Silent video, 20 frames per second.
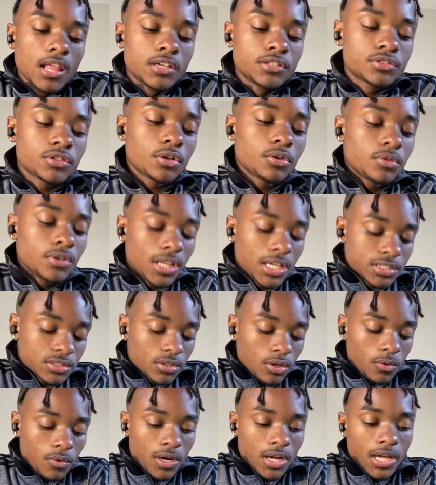So let's
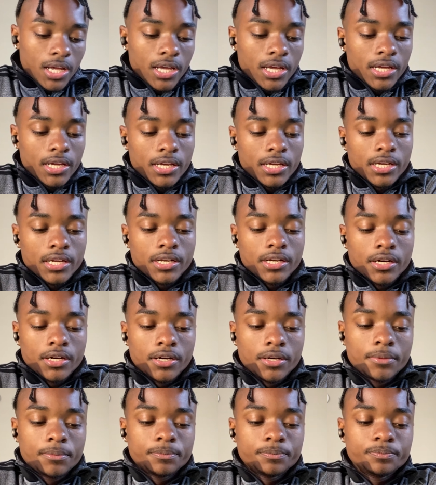go ahead and
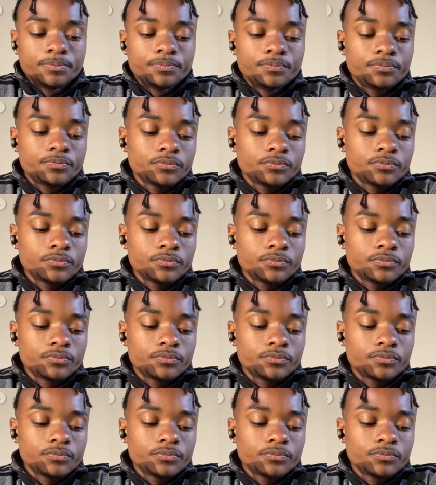um,